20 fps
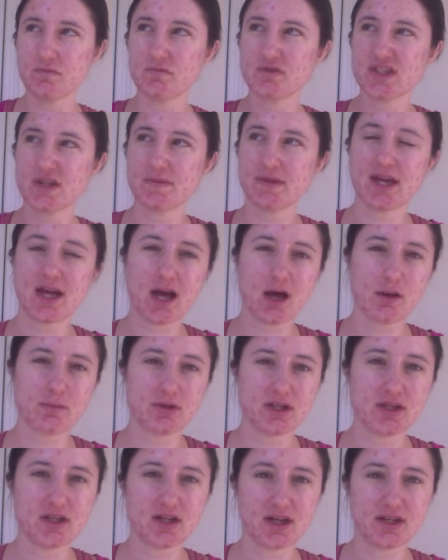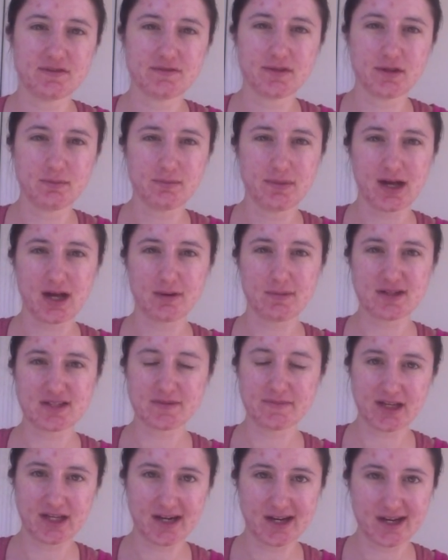something happened and I felt bad about
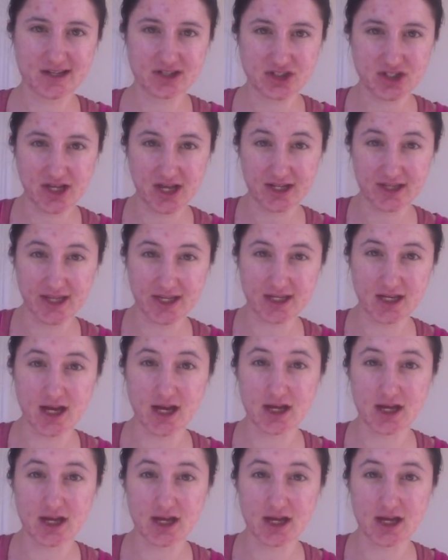something and I actually had, like,